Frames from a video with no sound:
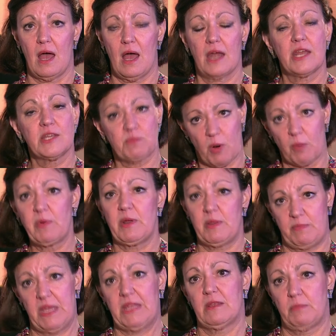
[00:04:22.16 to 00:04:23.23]
and has probably
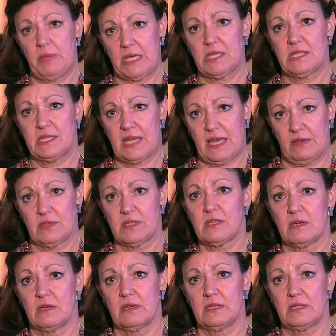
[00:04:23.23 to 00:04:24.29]
been the biggest
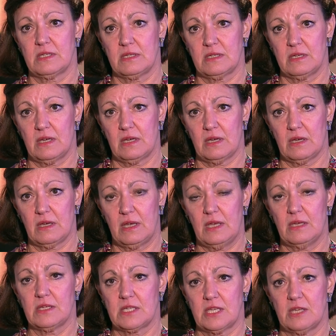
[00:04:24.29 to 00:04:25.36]
downside
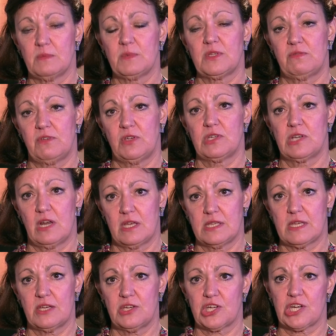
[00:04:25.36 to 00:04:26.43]
in terms of
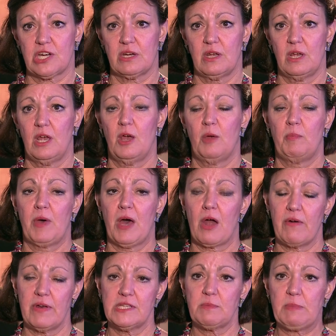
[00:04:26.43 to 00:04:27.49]
utilisation. But
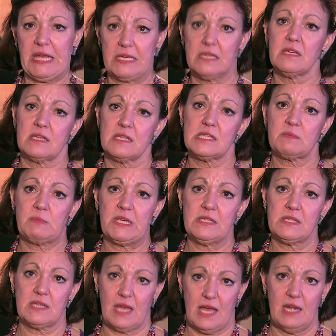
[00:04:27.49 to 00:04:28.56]
our independence
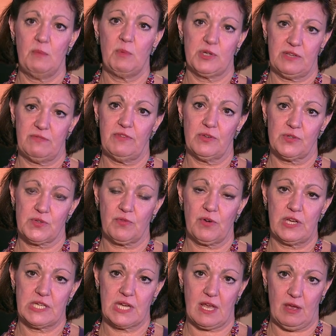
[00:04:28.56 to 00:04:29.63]
means that anybody feels
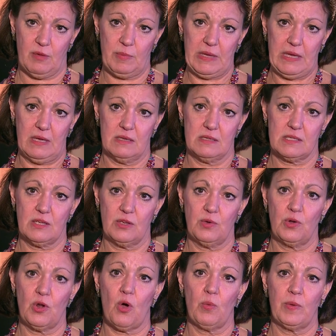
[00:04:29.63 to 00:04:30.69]
free to come here, so you're
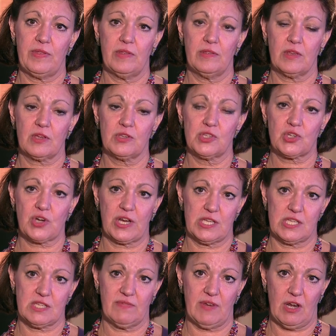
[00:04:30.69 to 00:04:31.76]
not within the
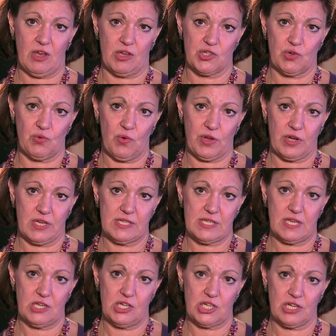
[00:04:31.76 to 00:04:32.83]
constraints of a larger
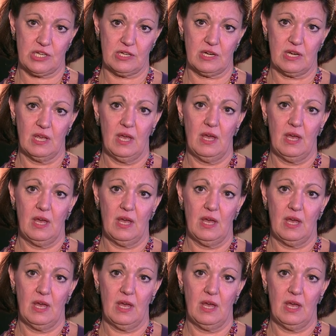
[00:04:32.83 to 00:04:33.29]
organisation.